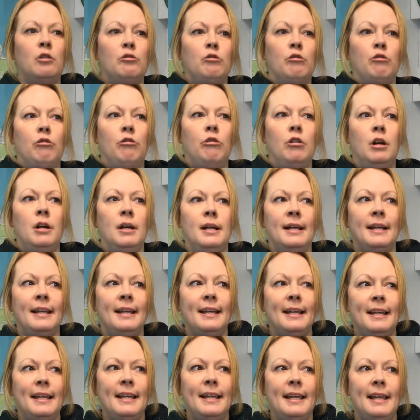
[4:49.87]
R,
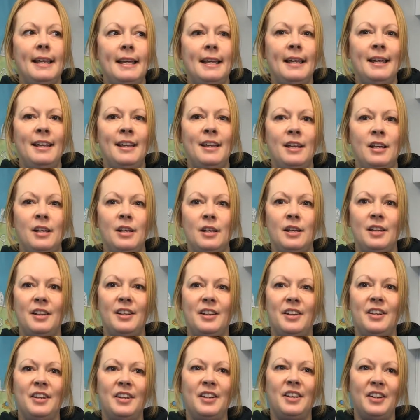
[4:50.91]
I,
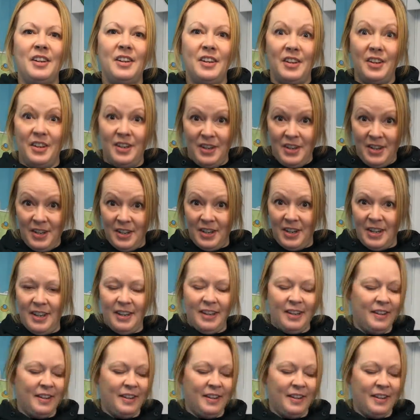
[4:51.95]
ng.